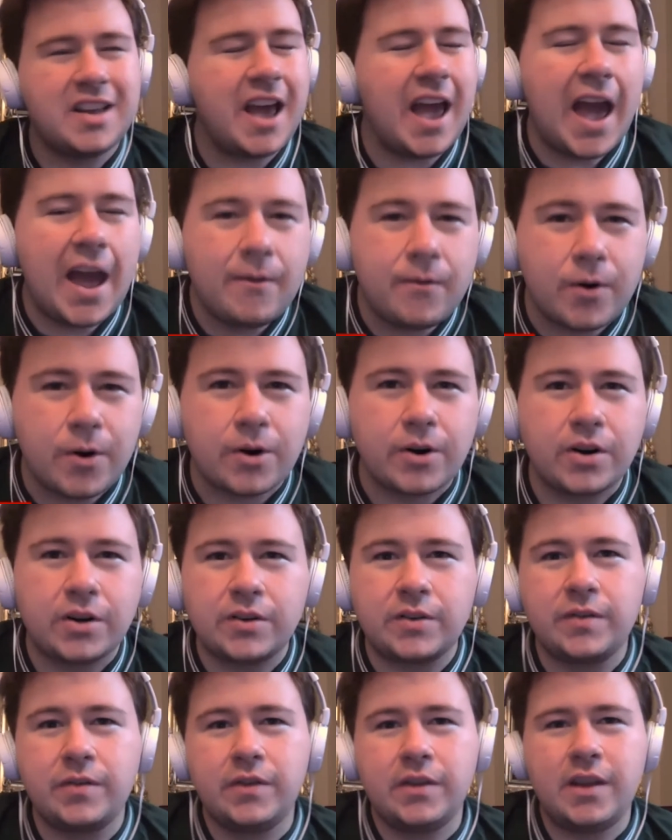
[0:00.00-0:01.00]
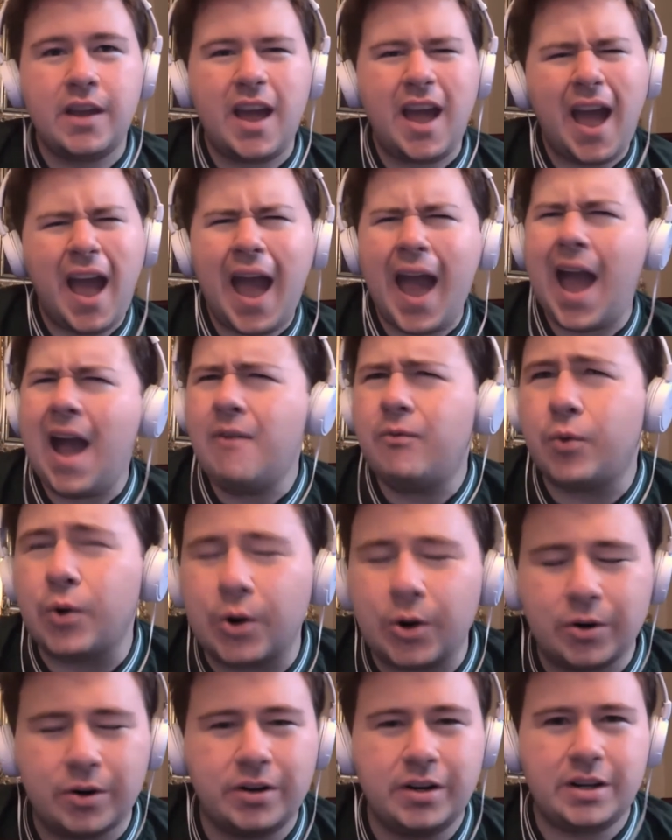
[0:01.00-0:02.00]
ever
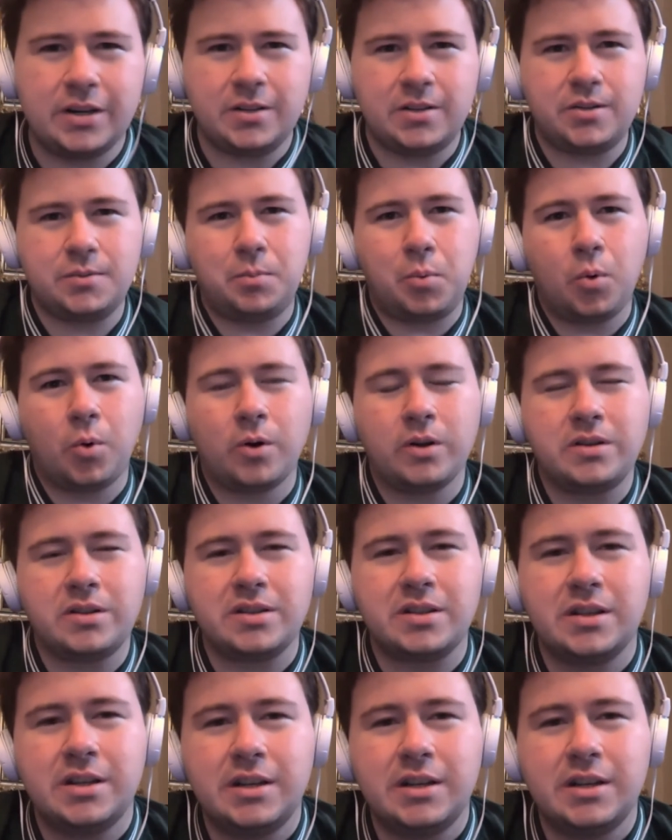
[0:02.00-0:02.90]
in sports.